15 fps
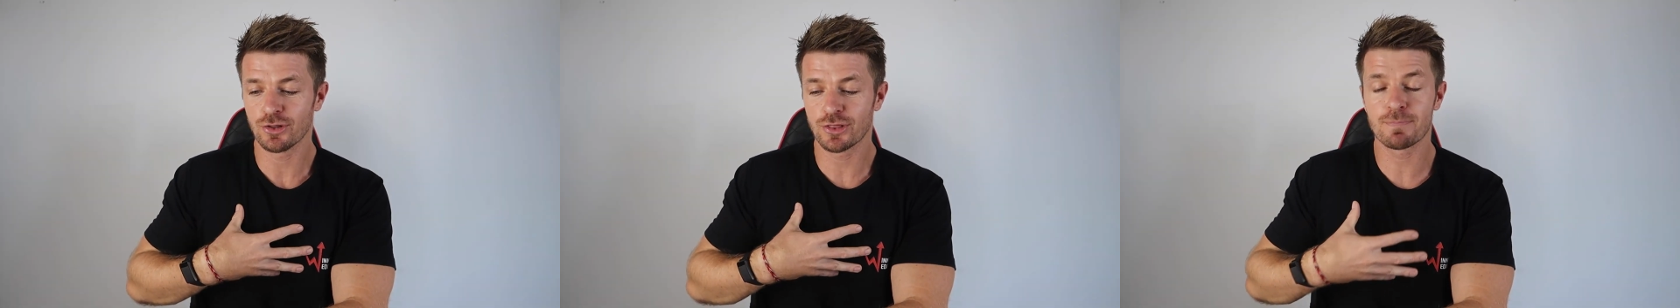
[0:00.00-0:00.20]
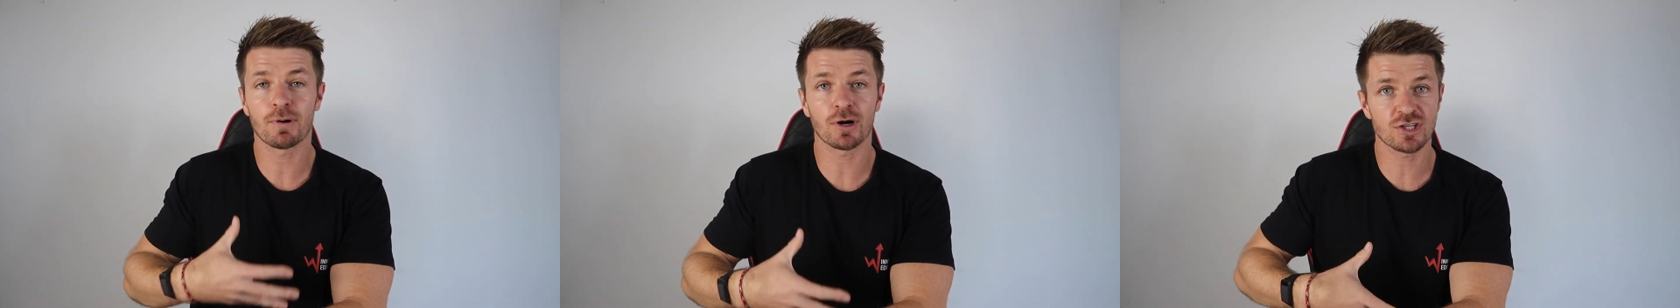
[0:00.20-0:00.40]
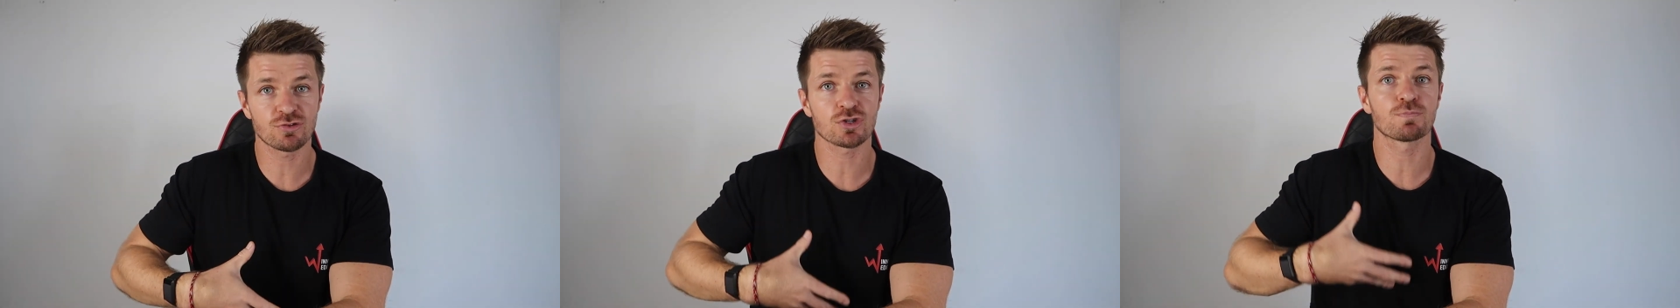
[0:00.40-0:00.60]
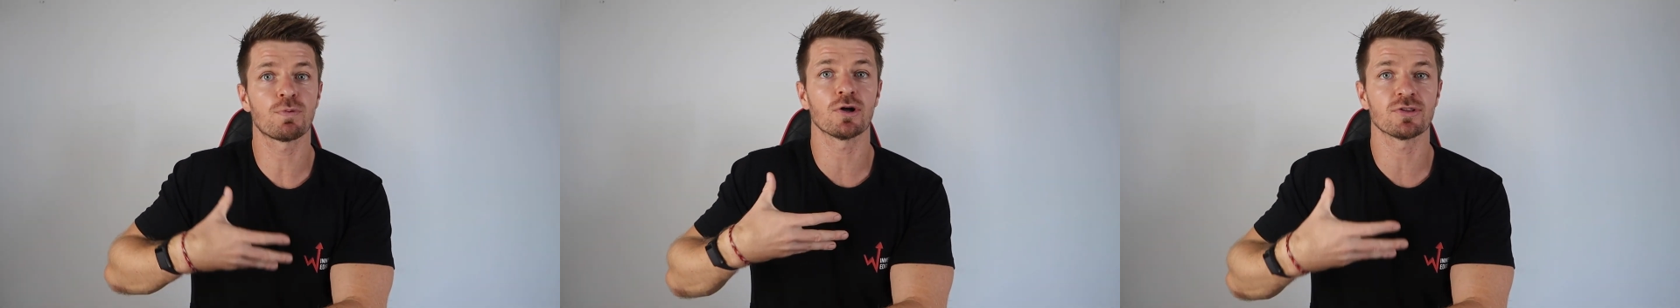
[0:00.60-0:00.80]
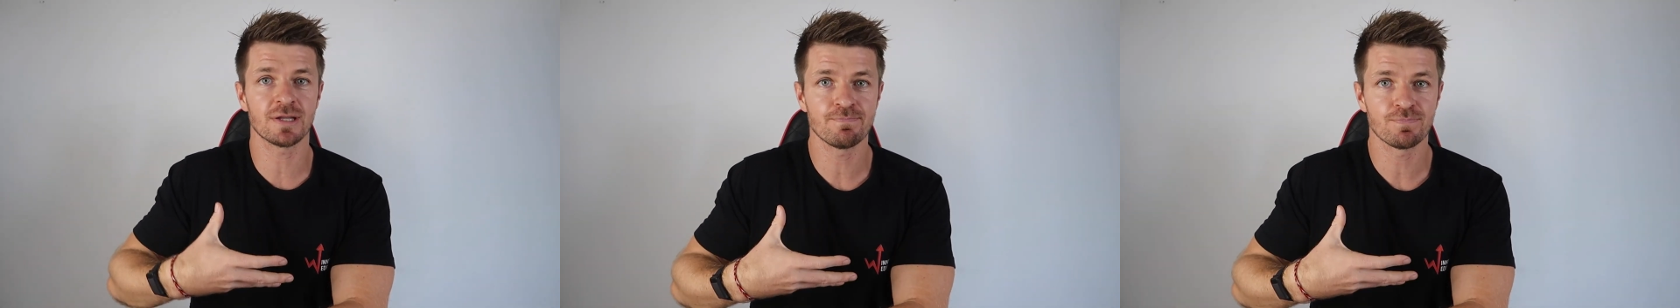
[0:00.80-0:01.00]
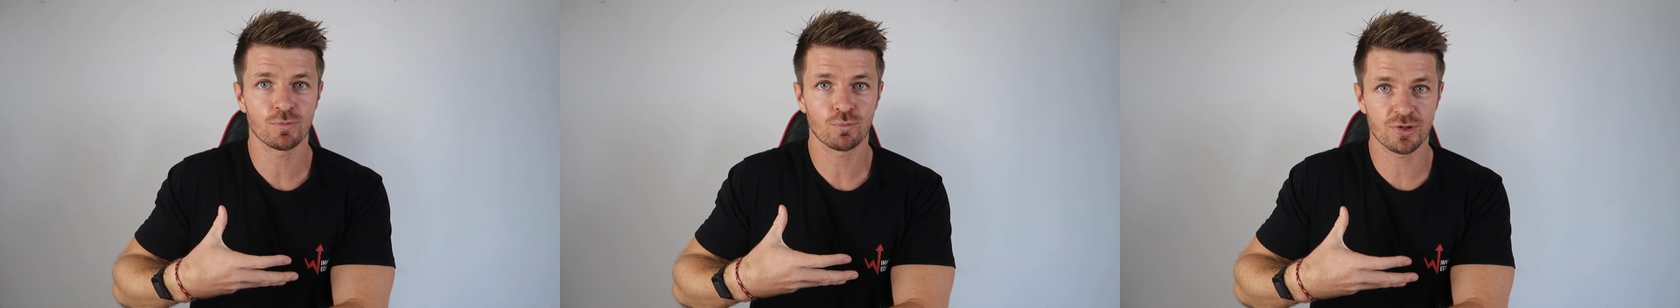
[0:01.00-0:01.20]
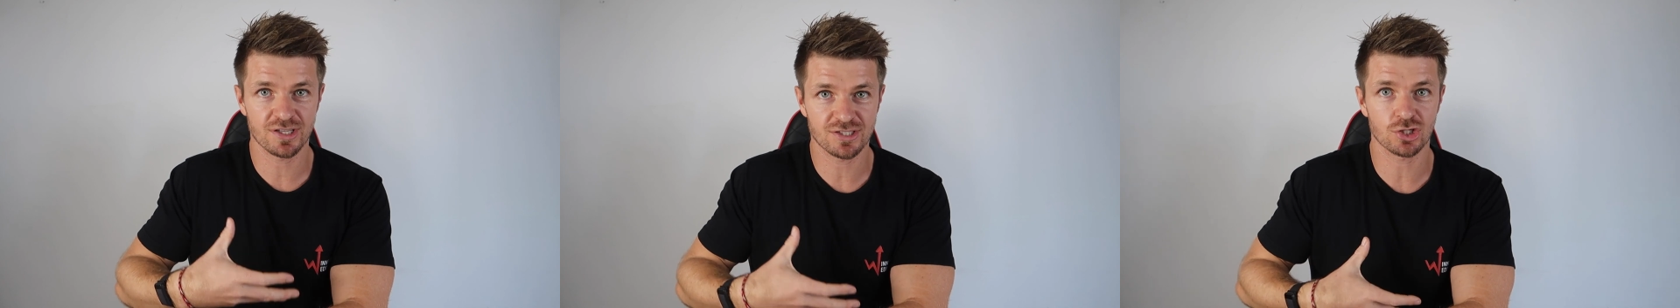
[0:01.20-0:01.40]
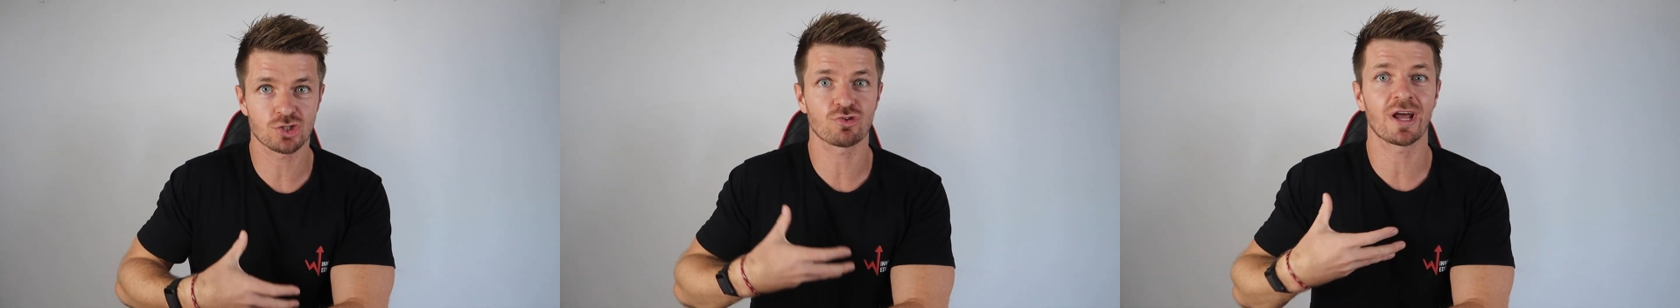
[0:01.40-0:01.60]
the body's responding with
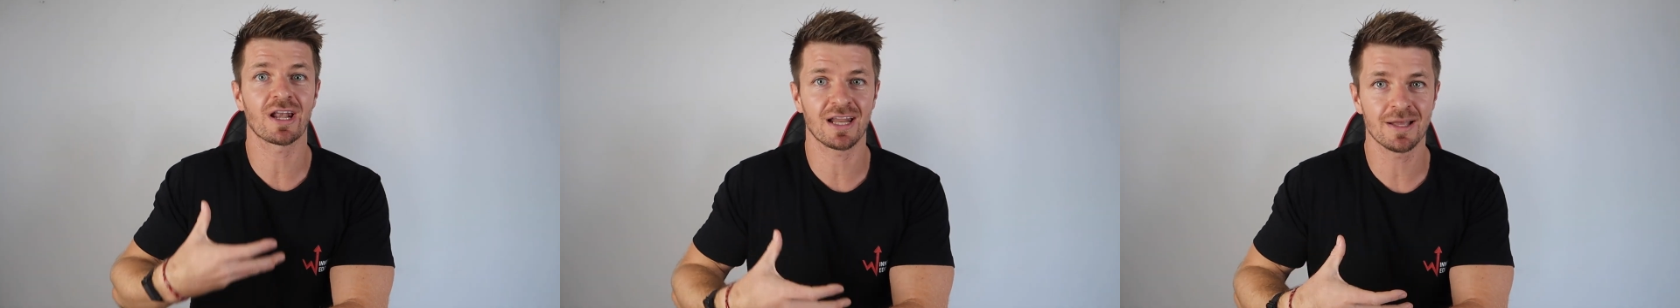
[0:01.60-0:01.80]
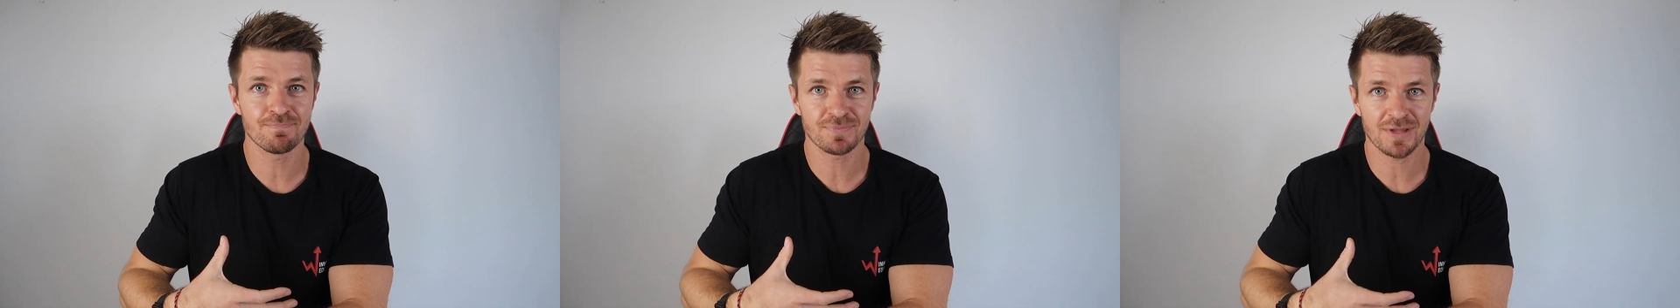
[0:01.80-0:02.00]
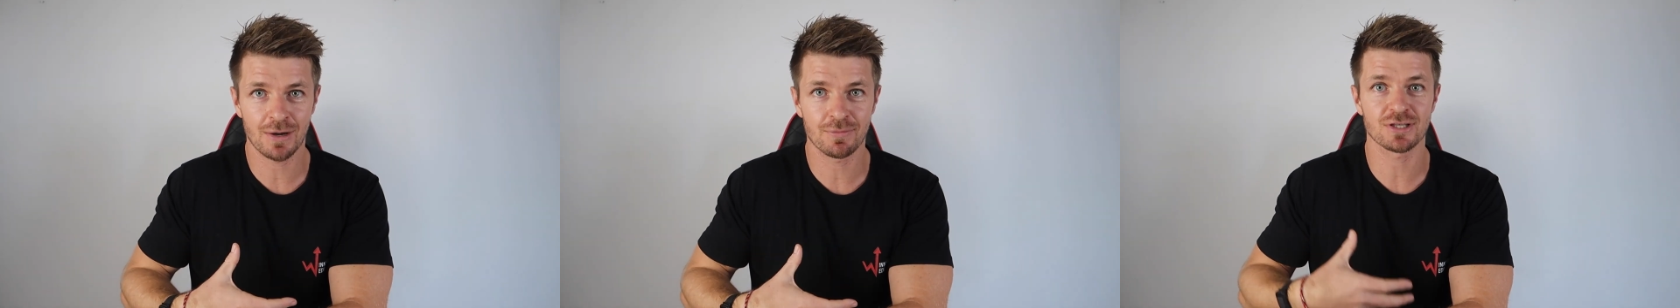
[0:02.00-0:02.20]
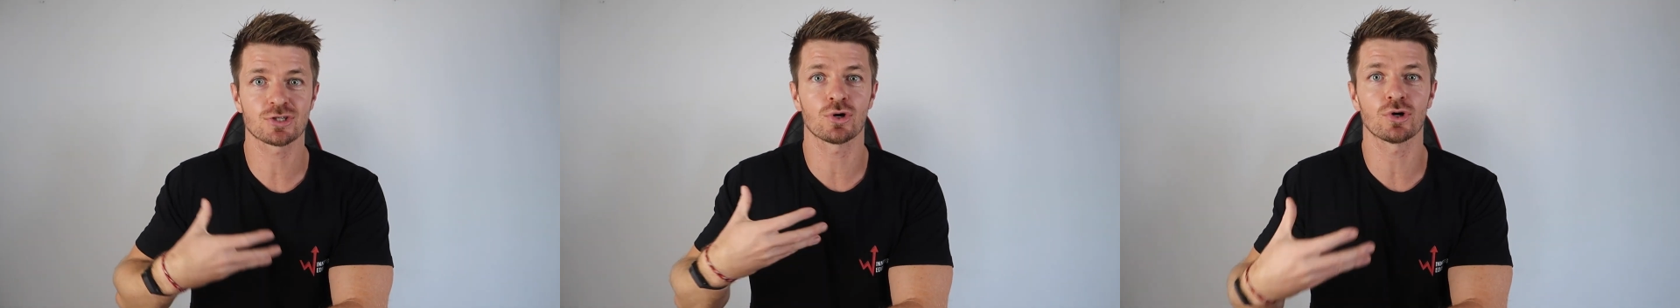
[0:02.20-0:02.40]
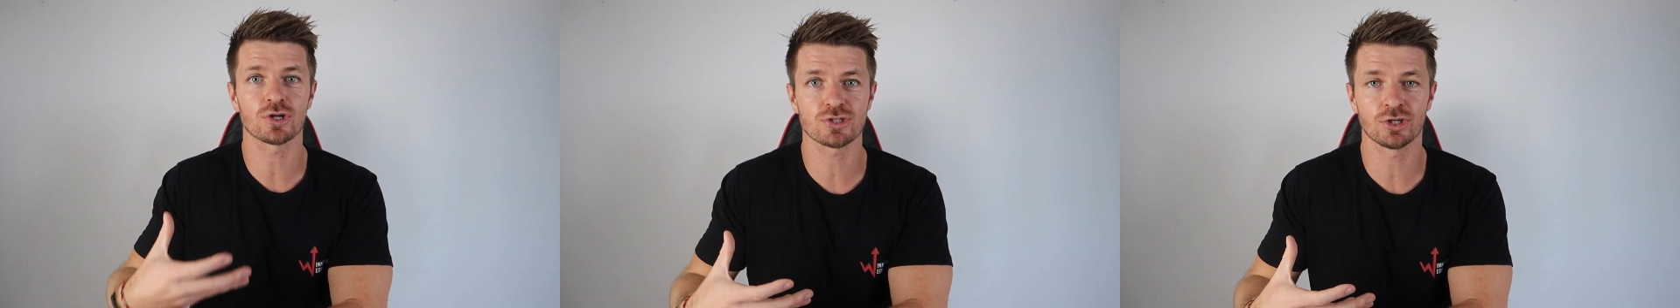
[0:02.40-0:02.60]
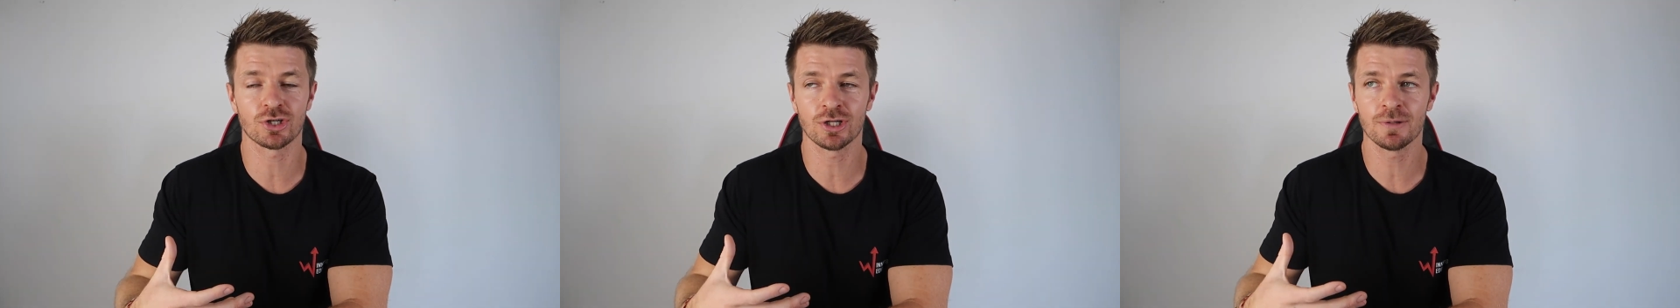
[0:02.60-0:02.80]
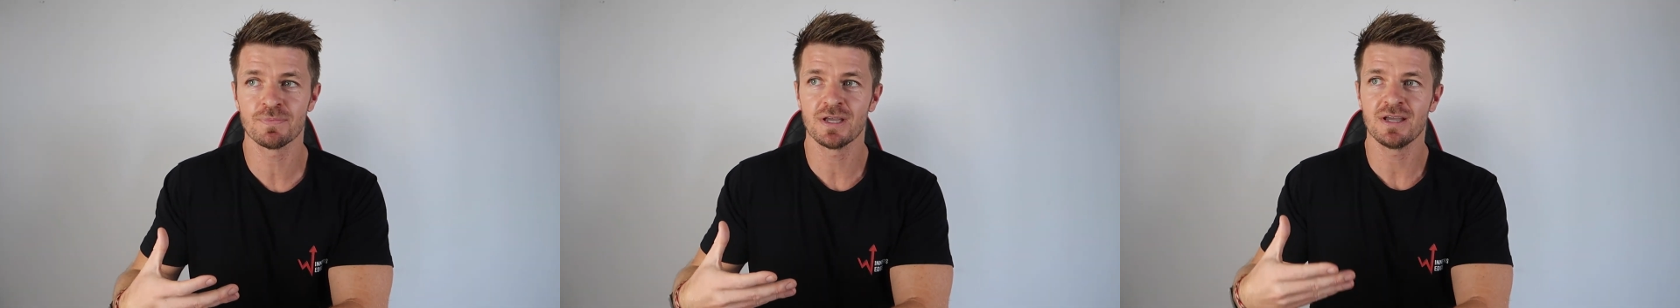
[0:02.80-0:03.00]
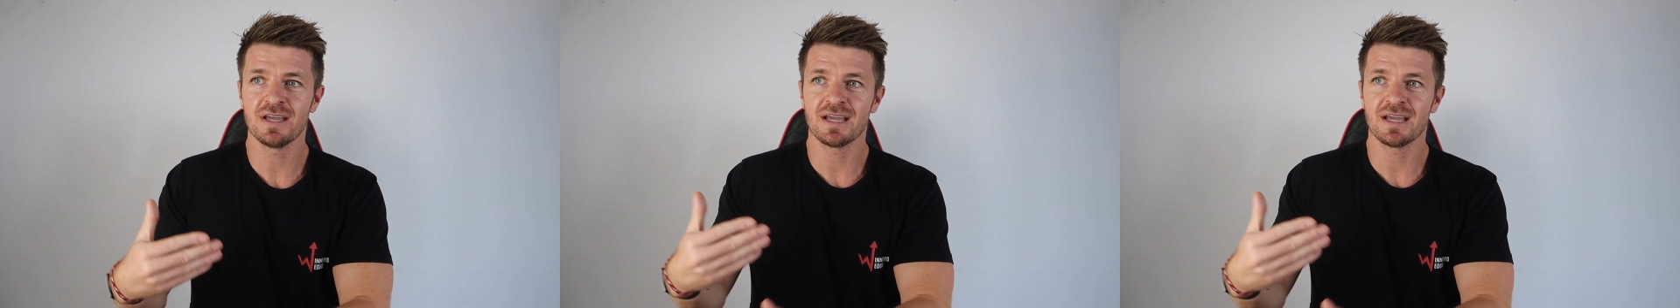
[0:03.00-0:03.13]
this adrenaline and with this cortisol.